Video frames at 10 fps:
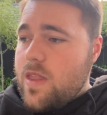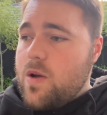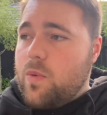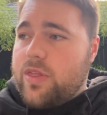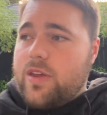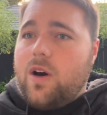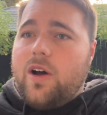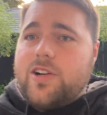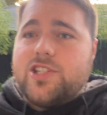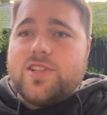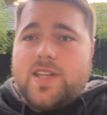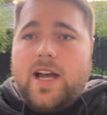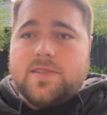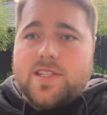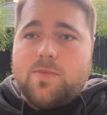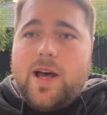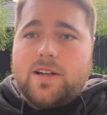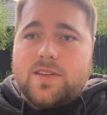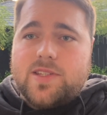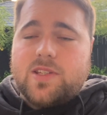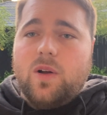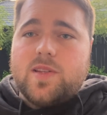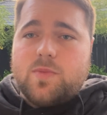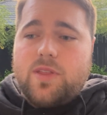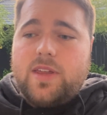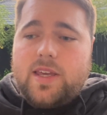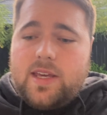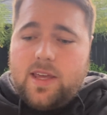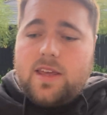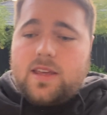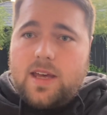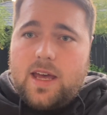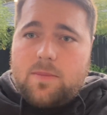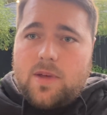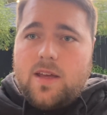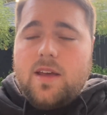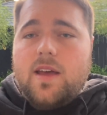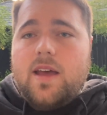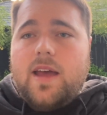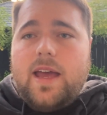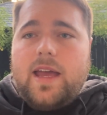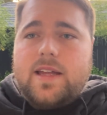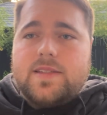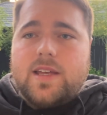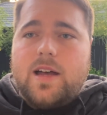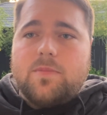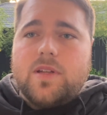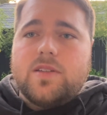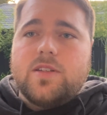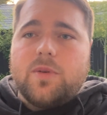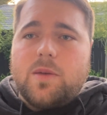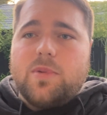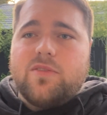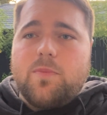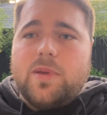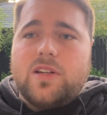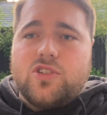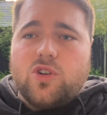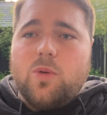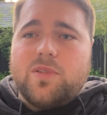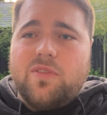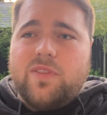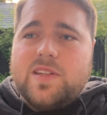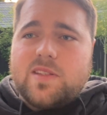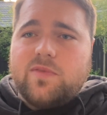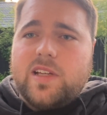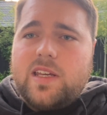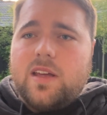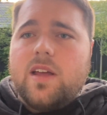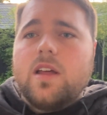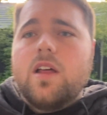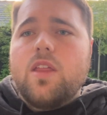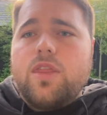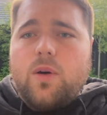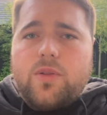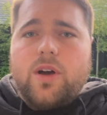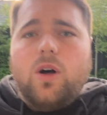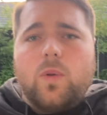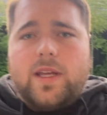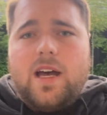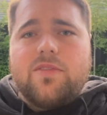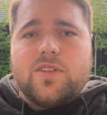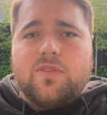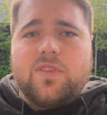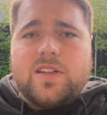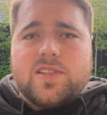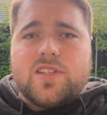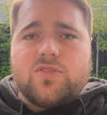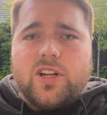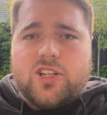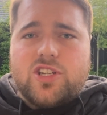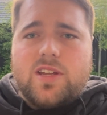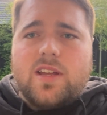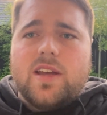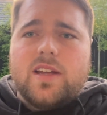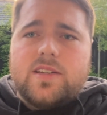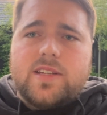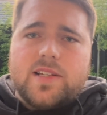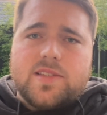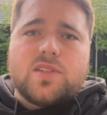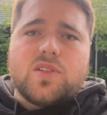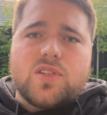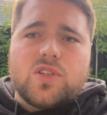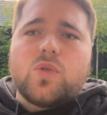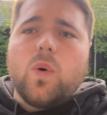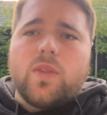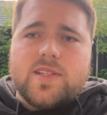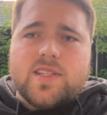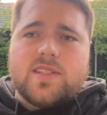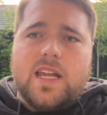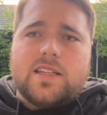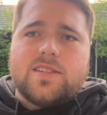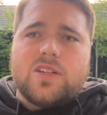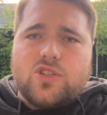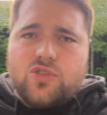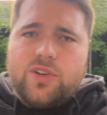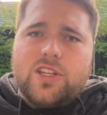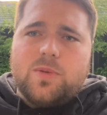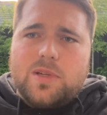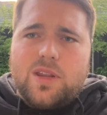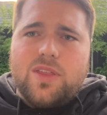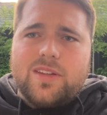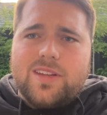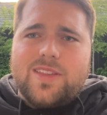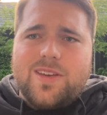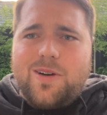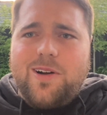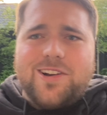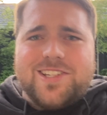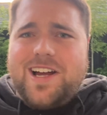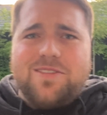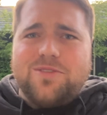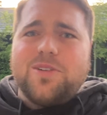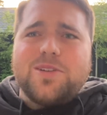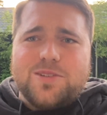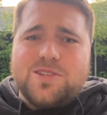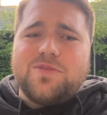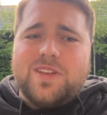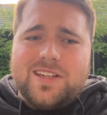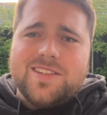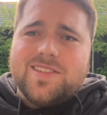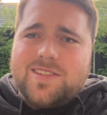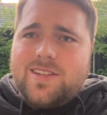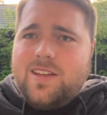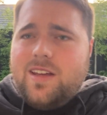with the Irish just outsmarting the Scots with their kicking game and doing a bit of a better job defensively, though the whole cover defence structure does distort the stats to trick you into thinking the Irish aren't very good defenders.